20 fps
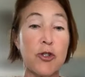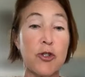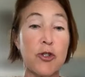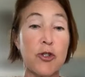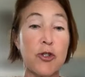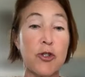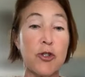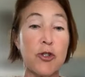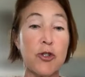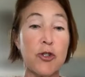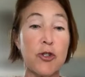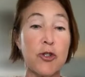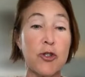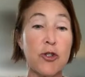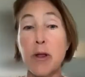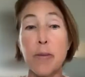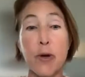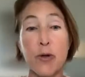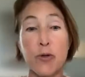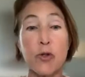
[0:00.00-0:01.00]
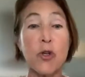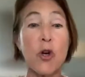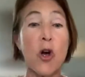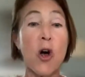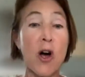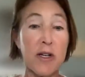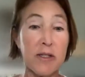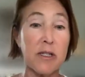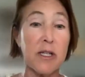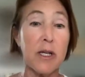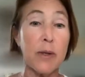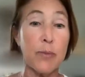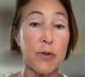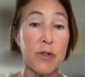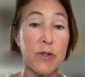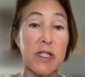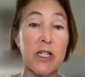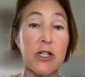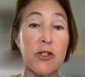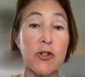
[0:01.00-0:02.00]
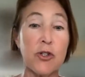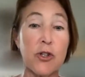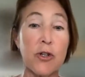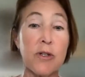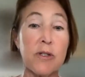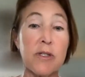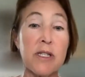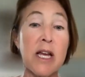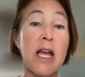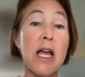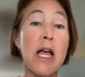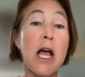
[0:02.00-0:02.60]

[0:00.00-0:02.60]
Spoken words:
necessarily the most costly procedures,